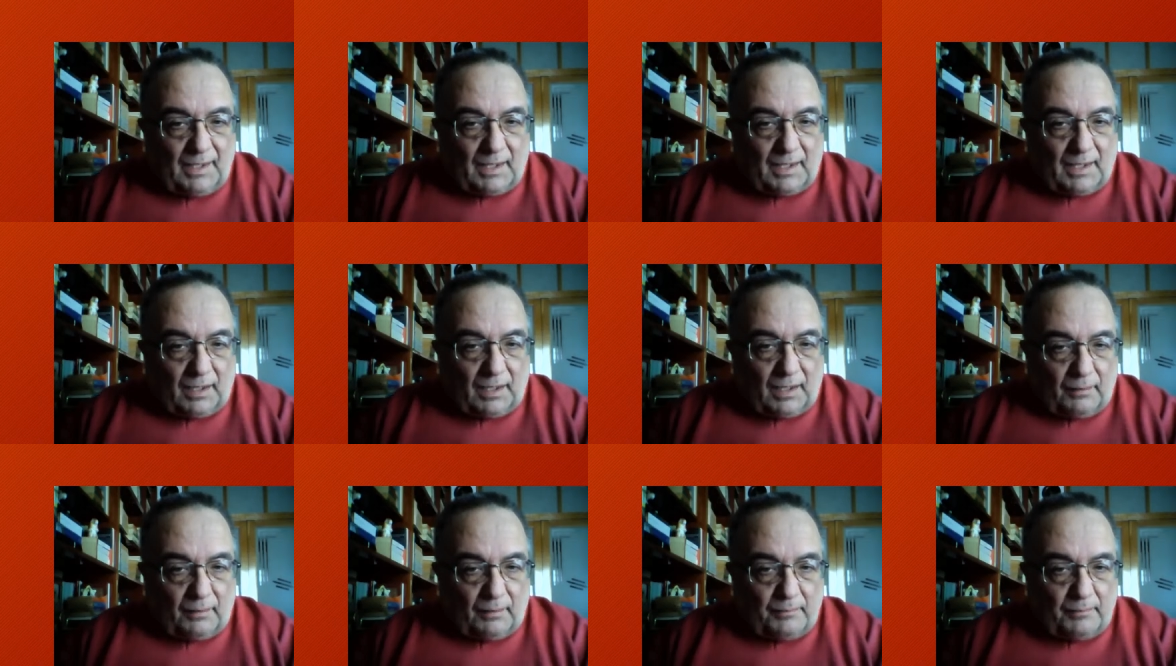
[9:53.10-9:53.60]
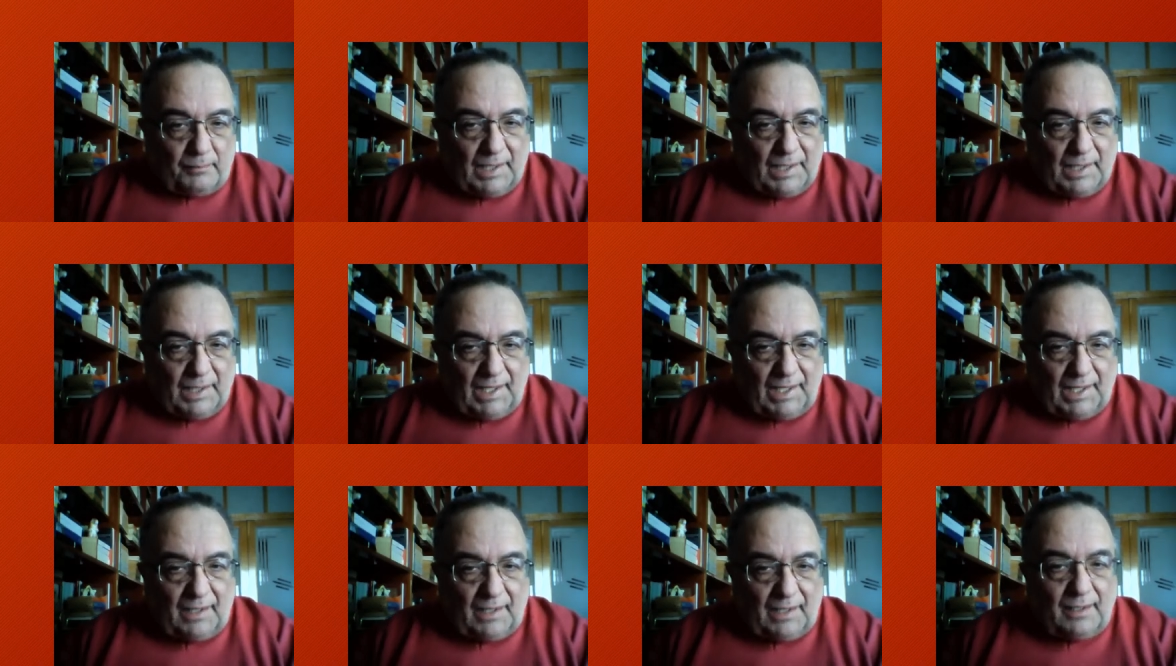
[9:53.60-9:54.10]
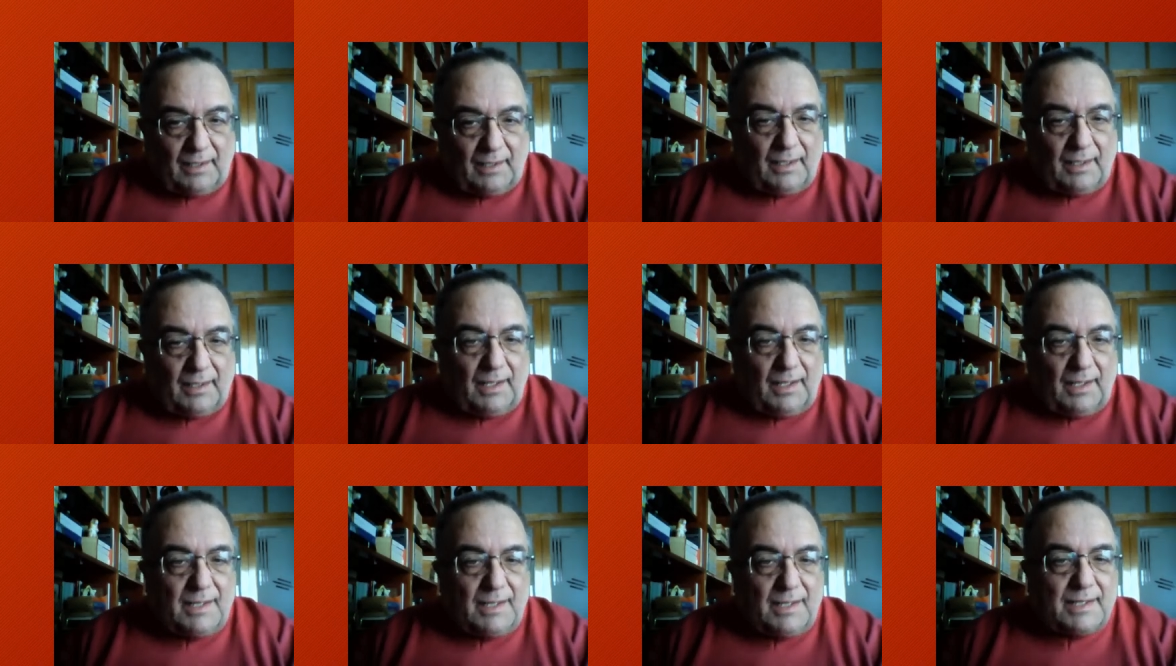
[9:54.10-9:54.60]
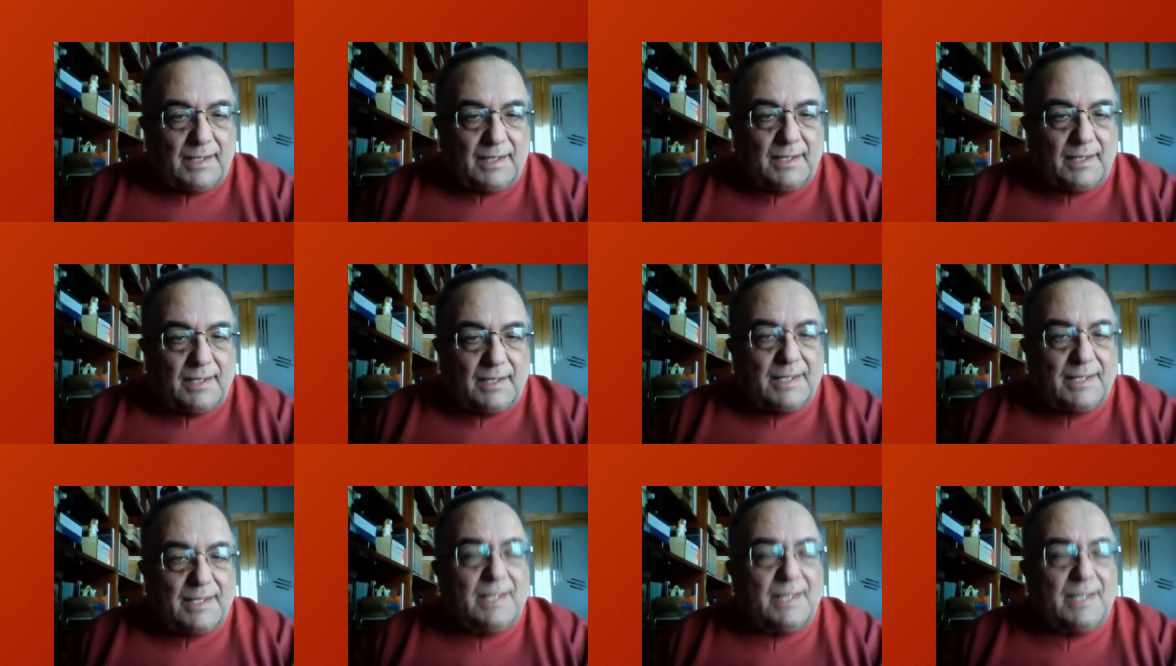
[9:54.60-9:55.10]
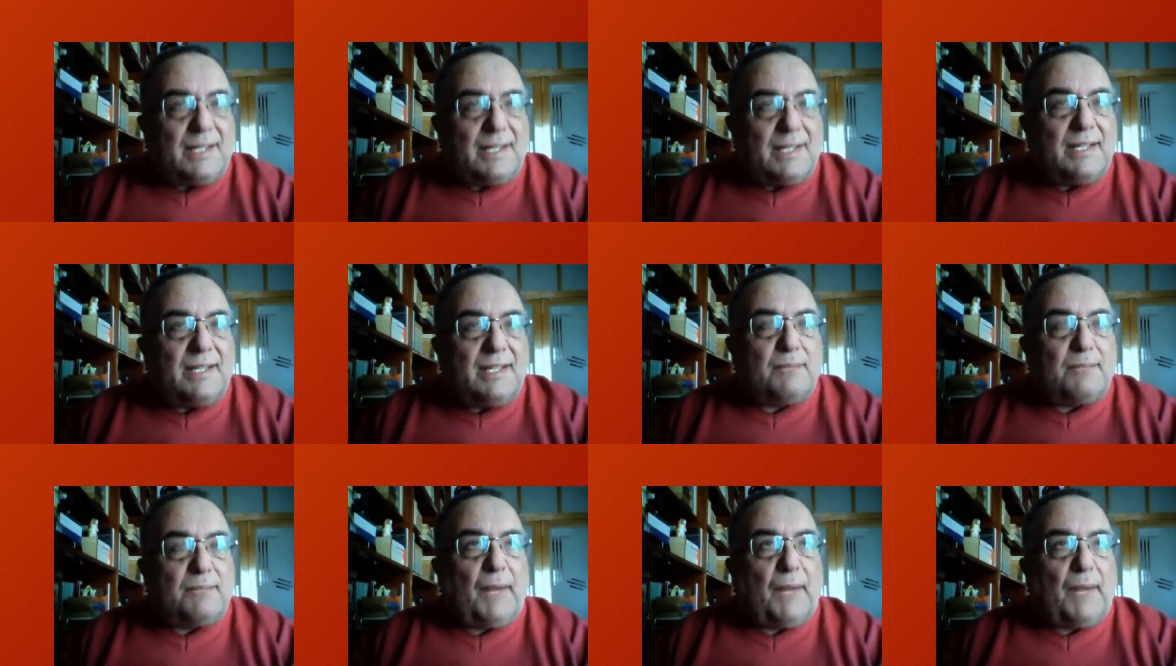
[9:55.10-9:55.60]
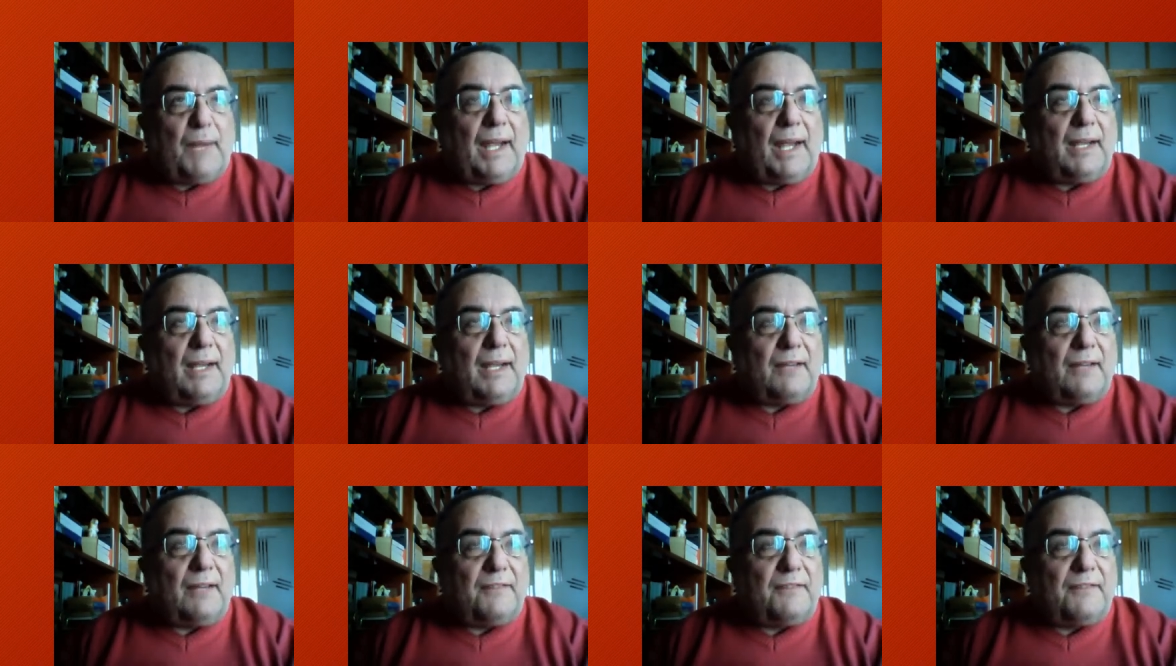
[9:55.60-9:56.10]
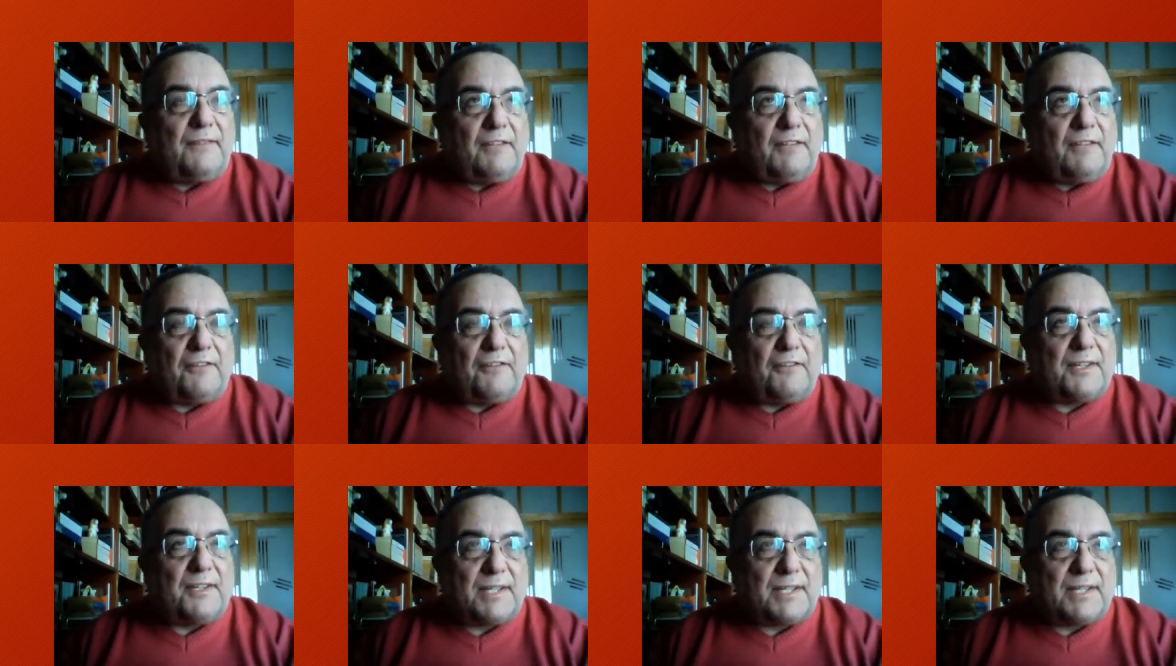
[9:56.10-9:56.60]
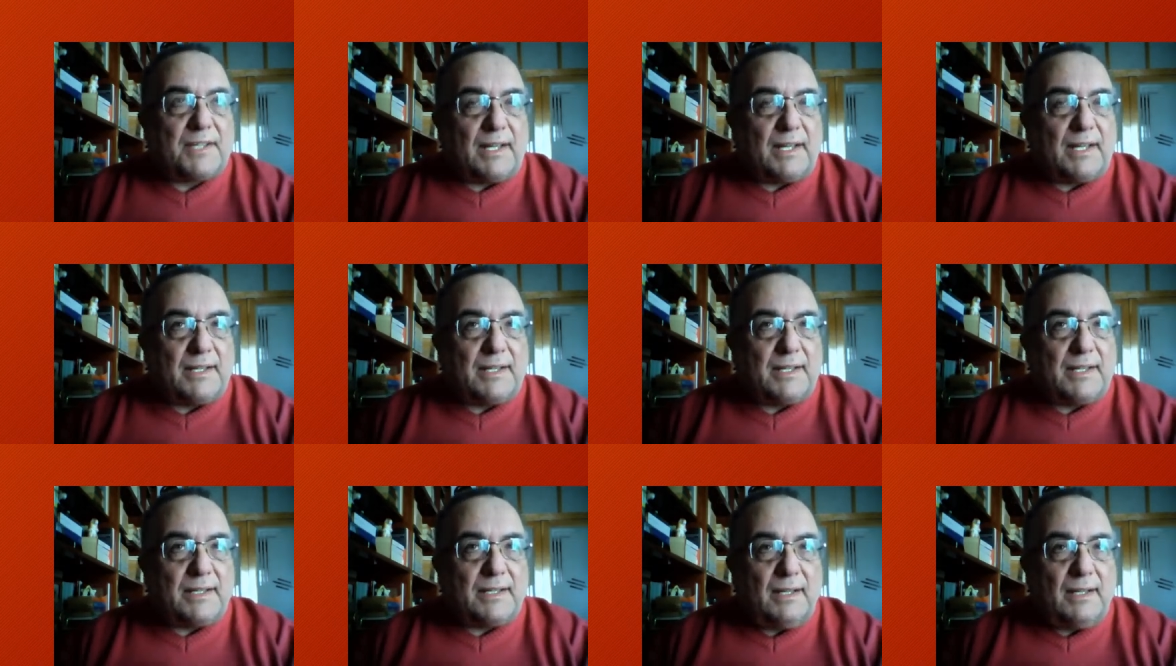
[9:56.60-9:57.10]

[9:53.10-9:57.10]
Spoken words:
meaning is a ceaseless play of differences,